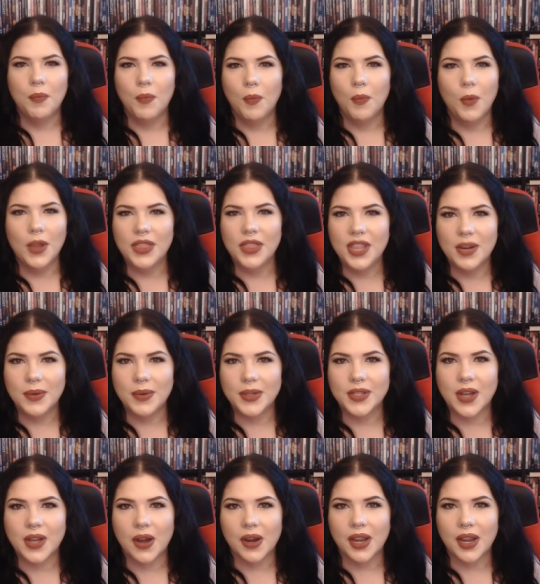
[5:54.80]
what they were
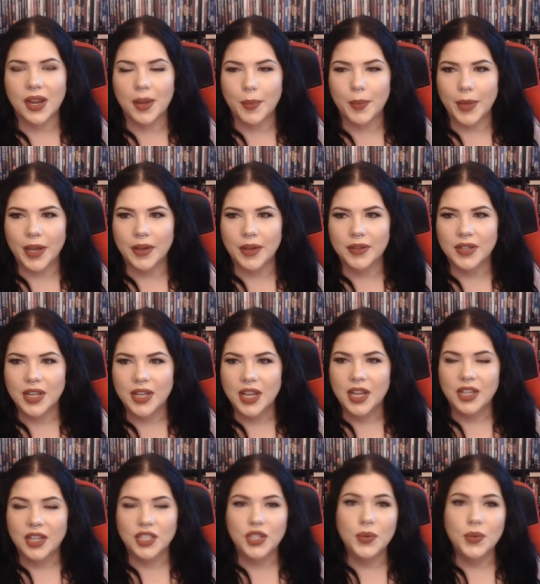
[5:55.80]
talking about.
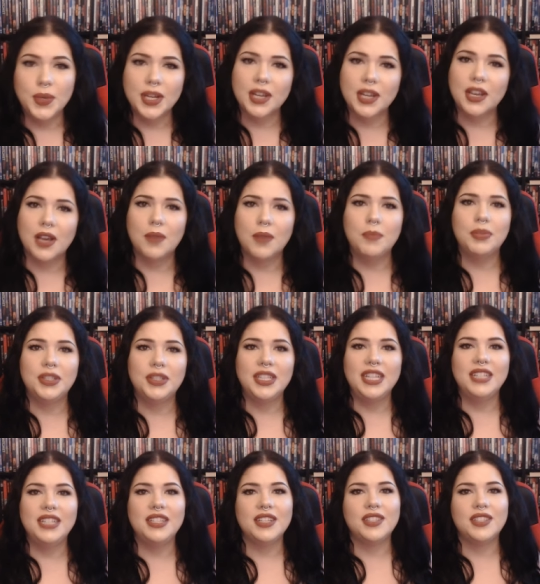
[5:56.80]
Doing a
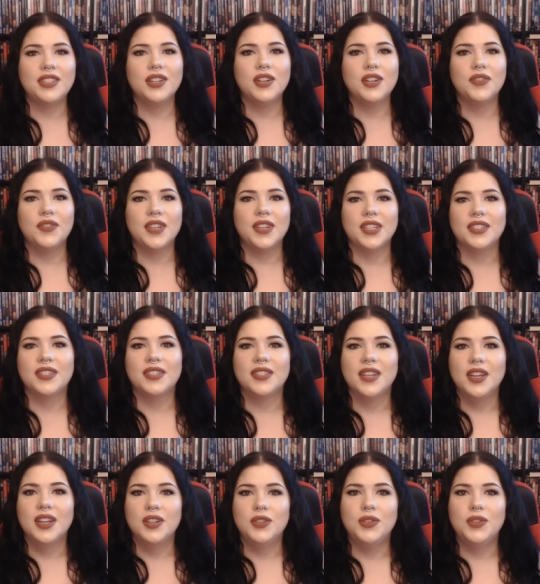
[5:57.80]
complete disservice